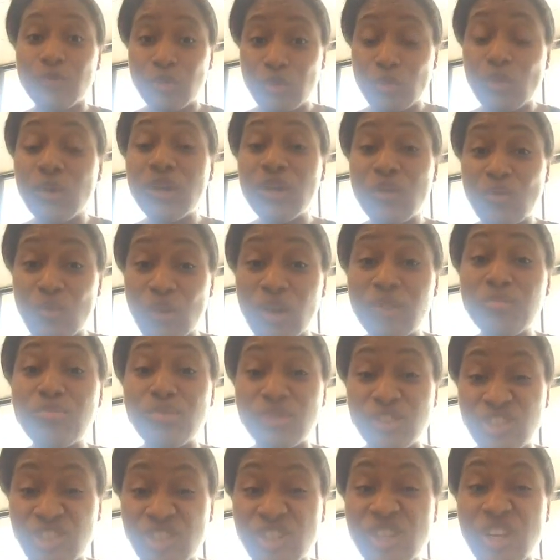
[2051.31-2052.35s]

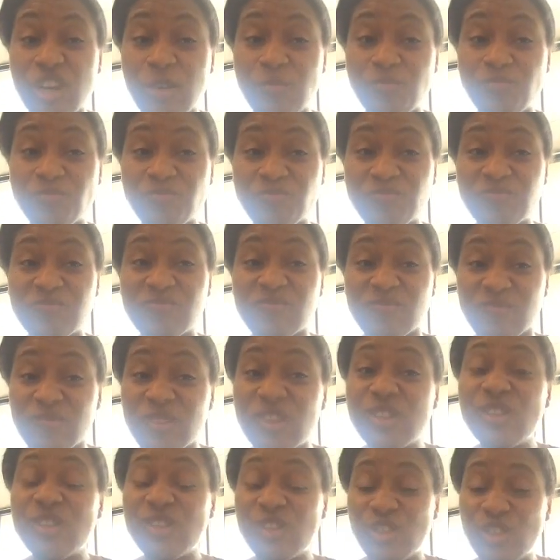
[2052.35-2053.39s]
21%.
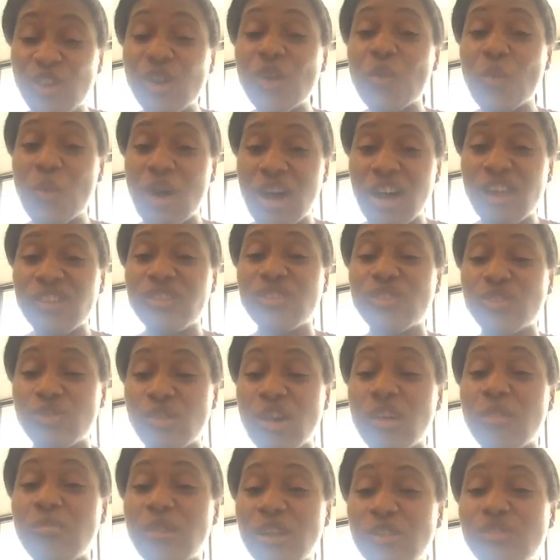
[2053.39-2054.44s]
The dessert wines are
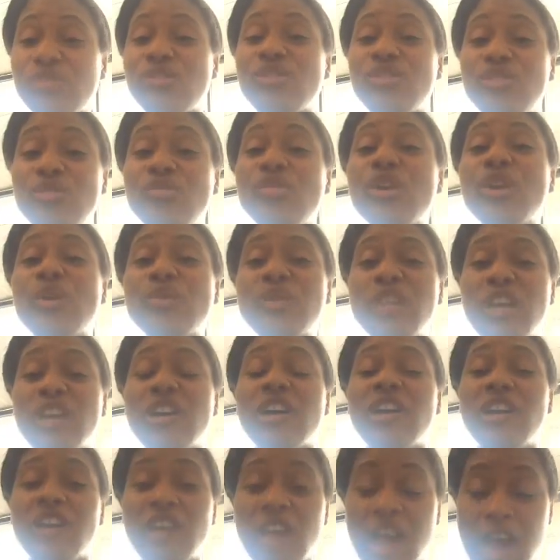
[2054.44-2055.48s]
trying to make sure you don't take
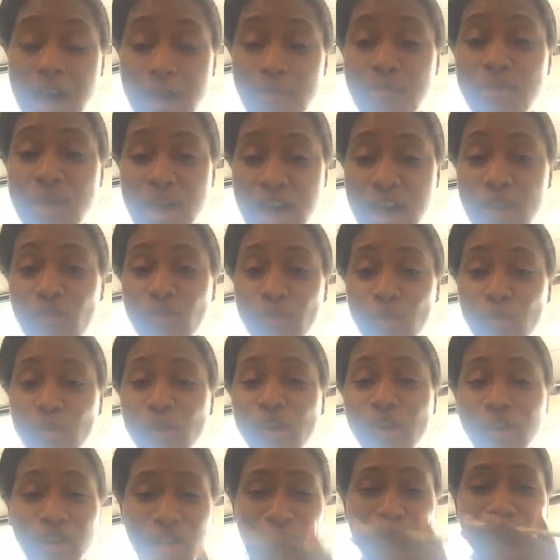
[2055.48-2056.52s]
a nap afterwards.